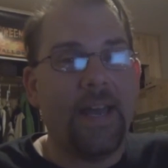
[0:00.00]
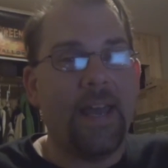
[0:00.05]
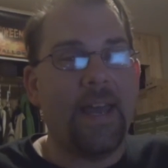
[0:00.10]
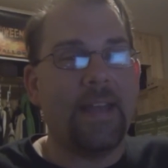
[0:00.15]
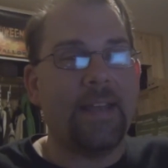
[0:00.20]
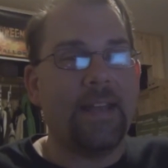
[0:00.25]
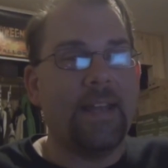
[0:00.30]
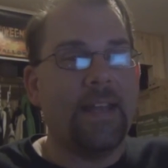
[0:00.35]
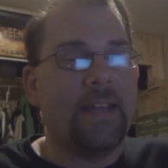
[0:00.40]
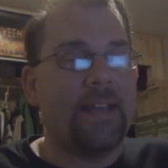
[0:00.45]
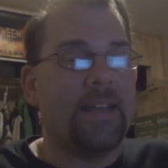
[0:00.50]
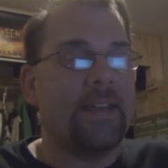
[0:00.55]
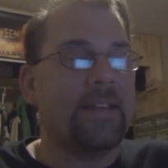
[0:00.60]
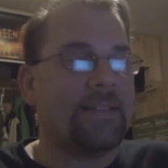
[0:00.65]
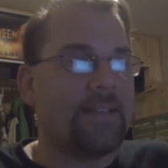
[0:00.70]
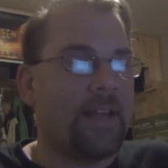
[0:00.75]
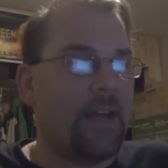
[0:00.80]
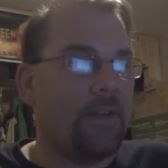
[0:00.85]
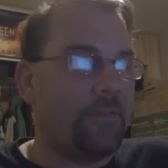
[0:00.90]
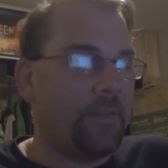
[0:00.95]
And it
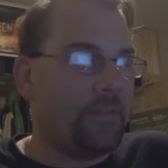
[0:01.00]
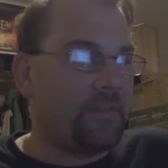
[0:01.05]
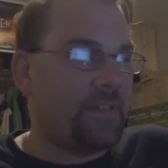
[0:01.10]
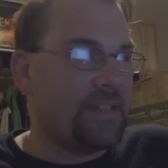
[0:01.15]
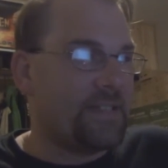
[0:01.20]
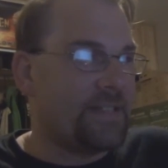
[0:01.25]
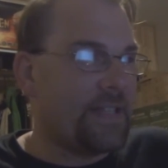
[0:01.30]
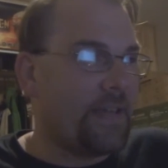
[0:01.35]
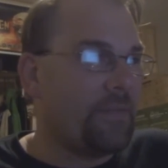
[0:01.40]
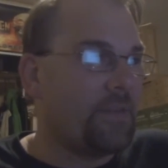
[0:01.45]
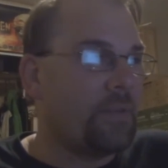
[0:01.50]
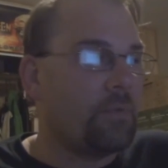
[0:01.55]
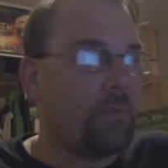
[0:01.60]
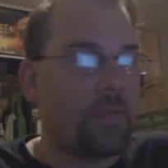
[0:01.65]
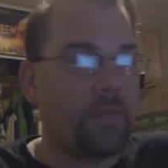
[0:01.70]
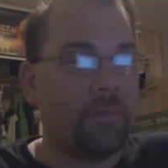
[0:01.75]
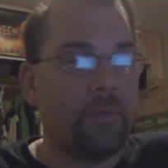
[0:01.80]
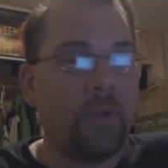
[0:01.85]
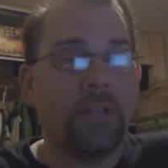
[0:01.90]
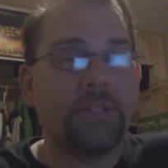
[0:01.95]
is now 57
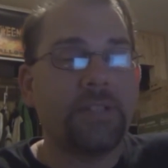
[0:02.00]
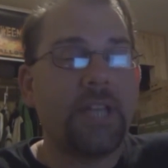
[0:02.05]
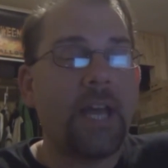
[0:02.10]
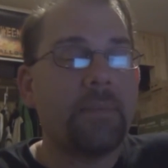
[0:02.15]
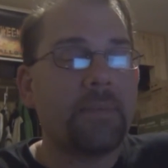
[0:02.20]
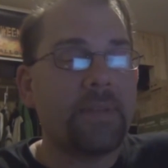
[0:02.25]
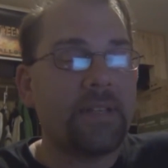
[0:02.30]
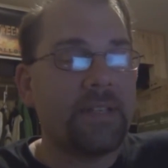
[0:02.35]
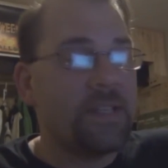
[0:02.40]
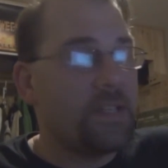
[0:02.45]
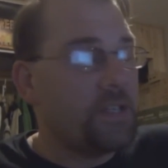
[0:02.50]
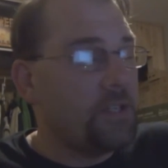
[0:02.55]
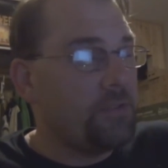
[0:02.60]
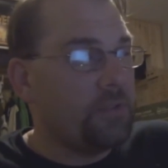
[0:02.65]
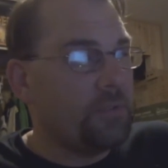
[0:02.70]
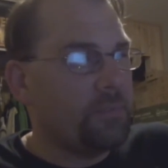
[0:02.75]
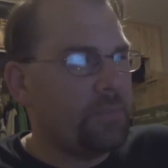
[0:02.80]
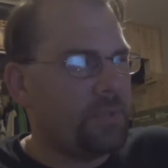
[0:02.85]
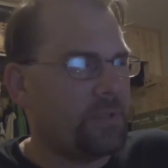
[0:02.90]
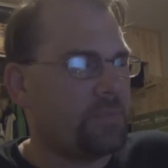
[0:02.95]
with a vlog time
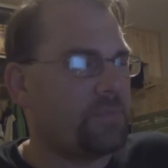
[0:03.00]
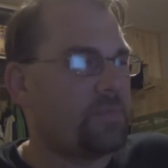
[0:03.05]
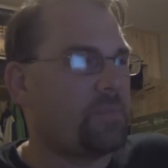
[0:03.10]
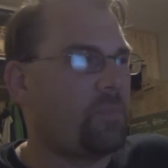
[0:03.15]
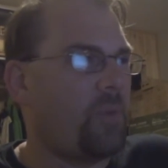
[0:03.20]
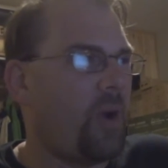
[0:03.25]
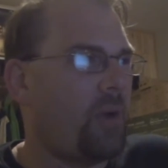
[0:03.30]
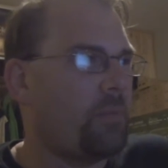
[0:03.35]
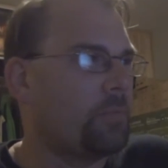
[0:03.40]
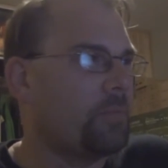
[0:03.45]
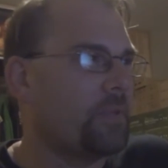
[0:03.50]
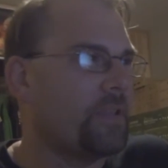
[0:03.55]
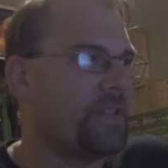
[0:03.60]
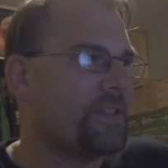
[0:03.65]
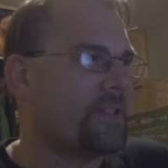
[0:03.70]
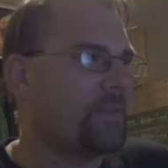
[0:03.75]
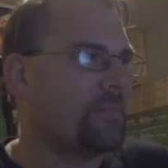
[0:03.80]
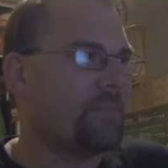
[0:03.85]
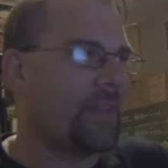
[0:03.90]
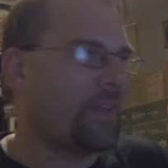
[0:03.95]
continuum. It's probably
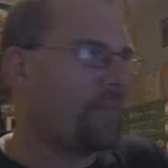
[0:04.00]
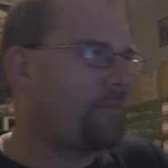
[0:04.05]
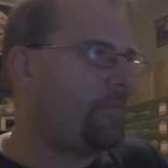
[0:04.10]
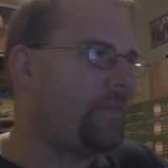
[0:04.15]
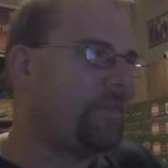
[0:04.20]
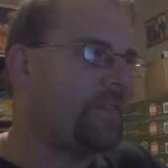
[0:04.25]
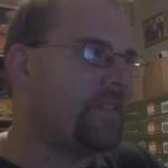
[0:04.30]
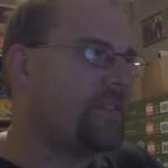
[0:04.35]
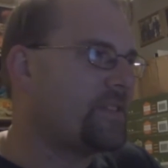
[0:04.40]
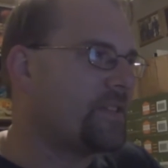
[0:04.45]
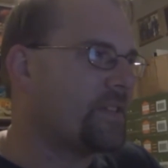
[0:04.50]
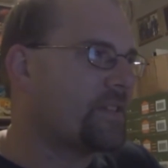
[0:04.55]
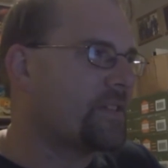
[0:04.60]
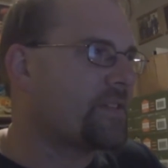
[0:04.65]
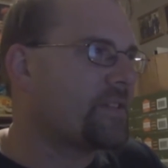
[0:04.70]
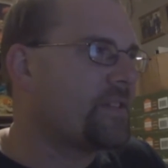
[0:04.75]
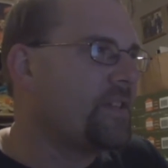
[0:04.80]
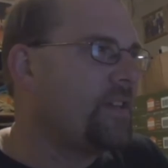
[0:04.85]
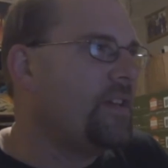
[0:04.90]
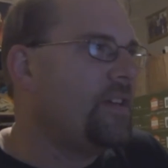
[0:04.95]
something like
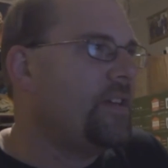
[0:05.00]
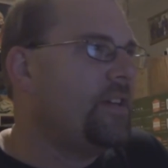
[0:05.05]
56.